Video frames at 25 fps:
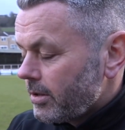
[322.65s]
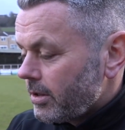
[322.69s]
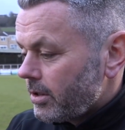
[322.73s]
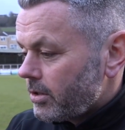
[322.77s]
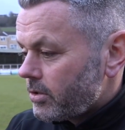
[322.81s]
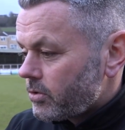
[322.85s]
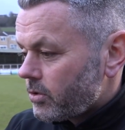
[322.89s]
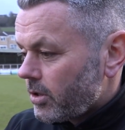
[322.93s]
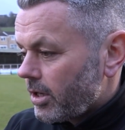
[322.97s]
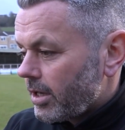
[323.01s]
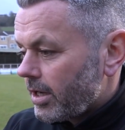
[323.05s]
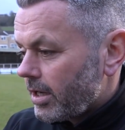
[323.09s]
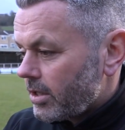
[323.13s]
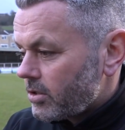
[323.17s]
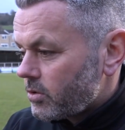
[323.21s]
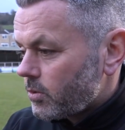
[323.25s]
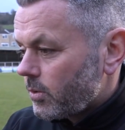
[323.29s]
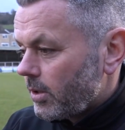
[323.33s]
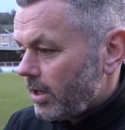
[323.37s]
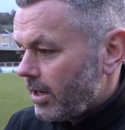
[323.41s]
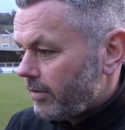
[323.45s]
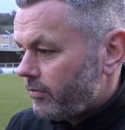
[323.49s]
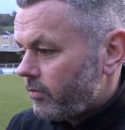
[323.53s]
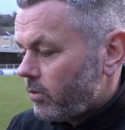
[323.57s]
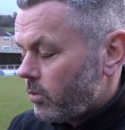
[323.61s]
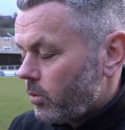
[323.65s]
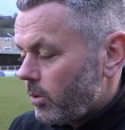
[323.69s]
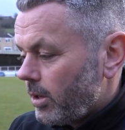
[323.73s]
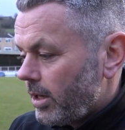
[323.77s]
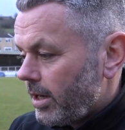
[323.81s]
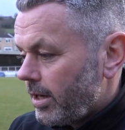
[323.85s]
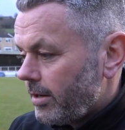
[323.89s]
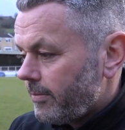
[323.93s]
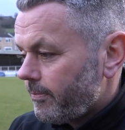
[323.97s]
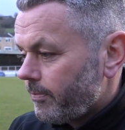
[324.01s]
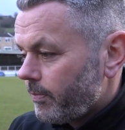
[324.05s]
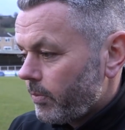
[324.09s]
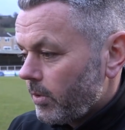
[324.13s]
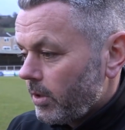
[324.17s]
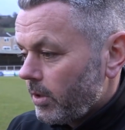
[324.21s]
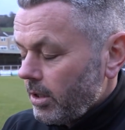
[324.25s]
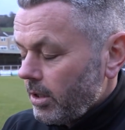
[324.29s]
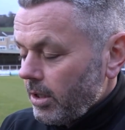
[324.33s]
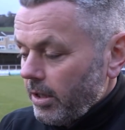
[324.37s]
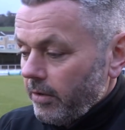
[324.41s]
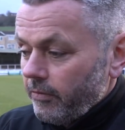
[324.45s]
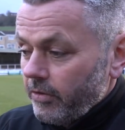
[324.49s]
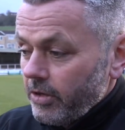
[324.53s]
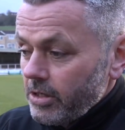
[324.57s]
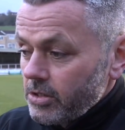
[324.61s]
and try and get to a level where
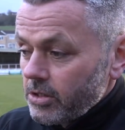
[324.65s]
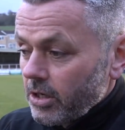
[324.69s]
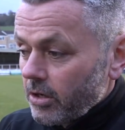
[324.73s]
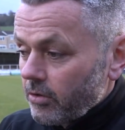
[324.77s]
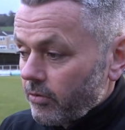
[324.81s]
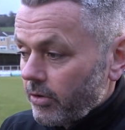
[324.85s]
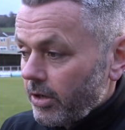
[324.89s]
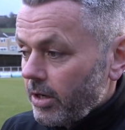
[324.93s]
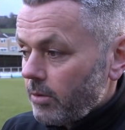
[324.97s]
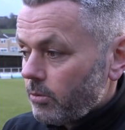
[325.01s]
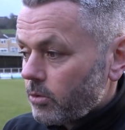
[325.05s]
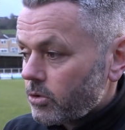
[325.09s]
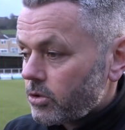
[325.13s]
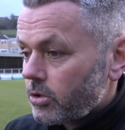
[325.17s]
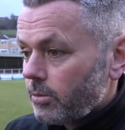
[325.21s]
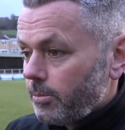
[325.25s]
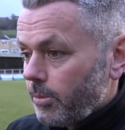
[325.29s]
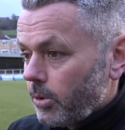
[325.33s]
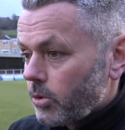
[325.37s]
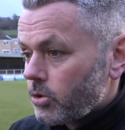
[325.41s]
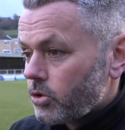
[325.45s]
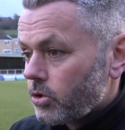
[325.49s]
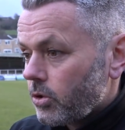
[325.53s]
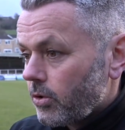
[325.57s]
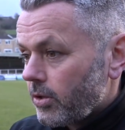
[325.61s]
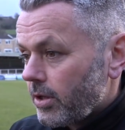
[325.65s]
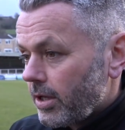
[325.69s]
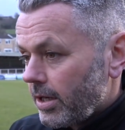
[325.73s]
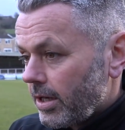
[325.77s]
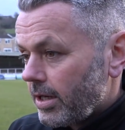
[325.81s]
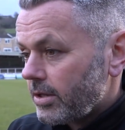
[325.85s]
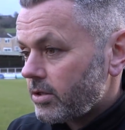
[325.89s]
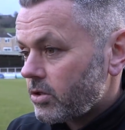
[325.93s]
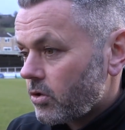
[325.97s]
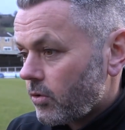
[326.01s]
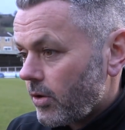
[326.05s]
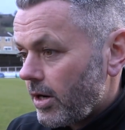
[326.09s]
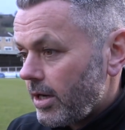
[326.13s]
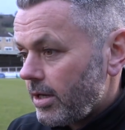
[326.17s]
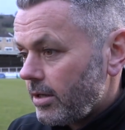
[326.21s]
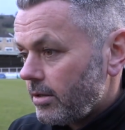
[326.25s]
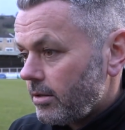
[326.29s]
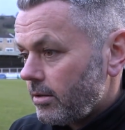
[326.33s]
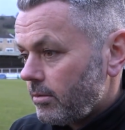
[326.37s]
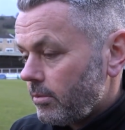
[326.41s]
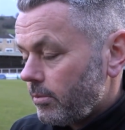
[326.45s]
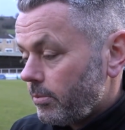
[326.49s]
if he's hungry and he wants to push on, then that's great.